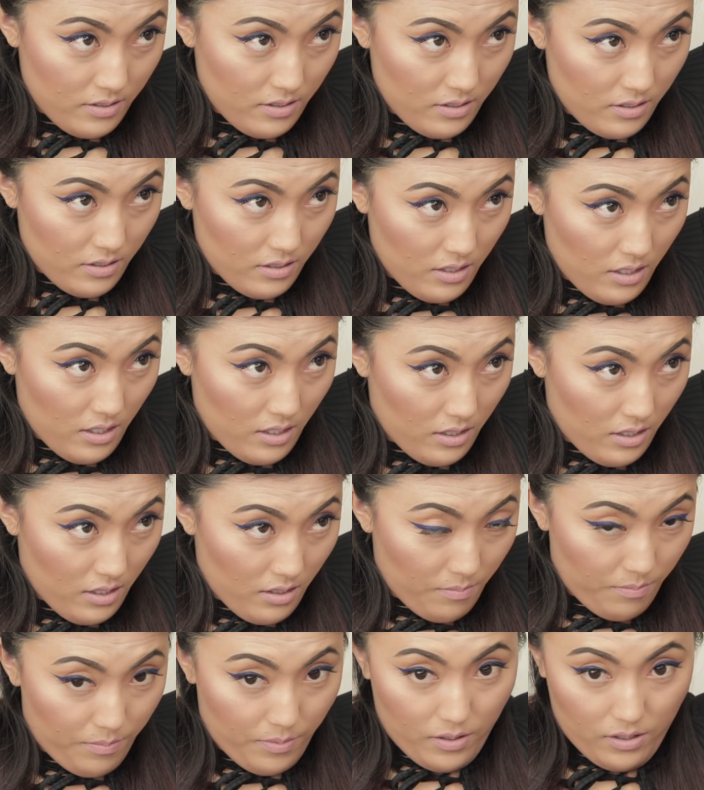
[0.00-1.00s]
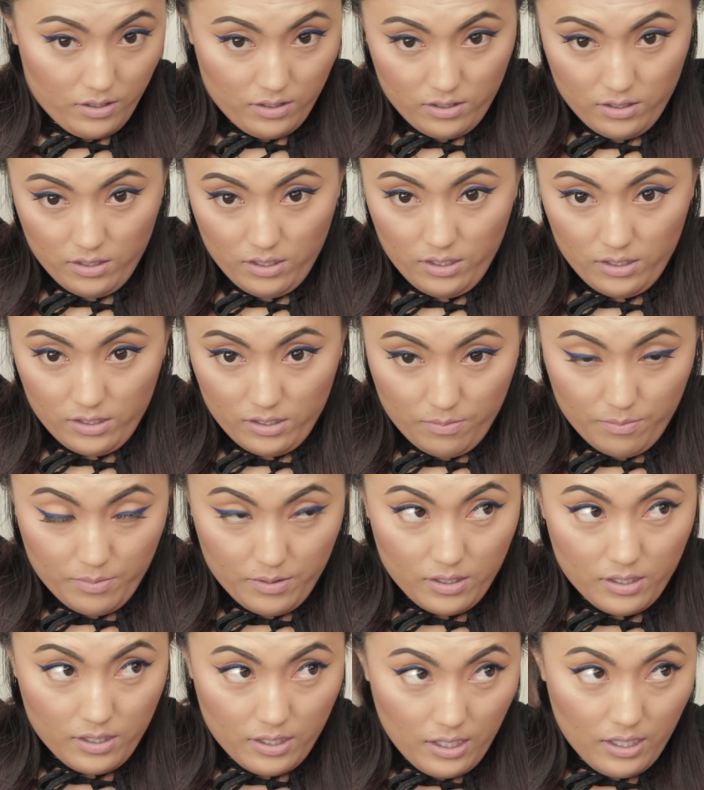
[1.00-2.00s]
and take that part a little
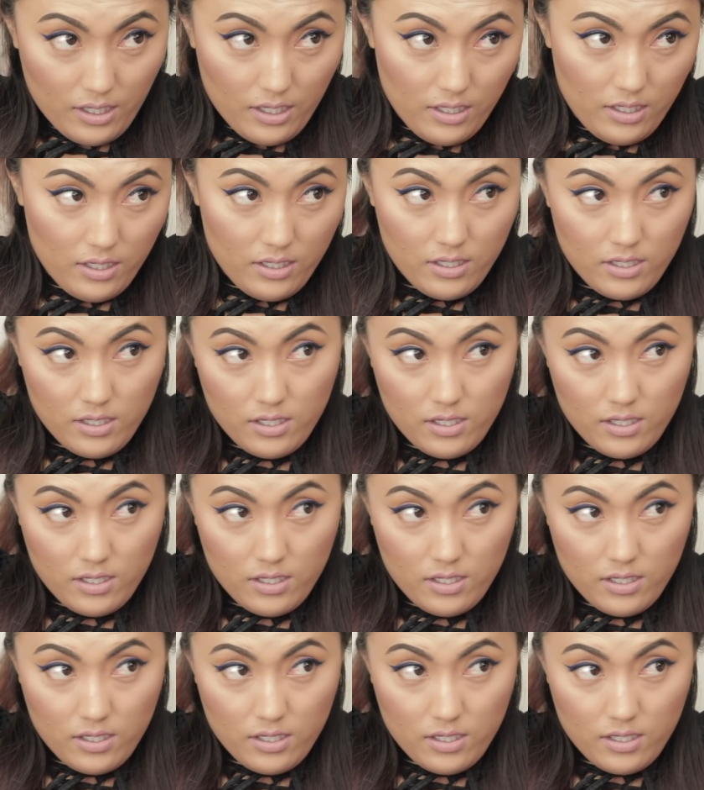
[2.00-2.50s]
bit there.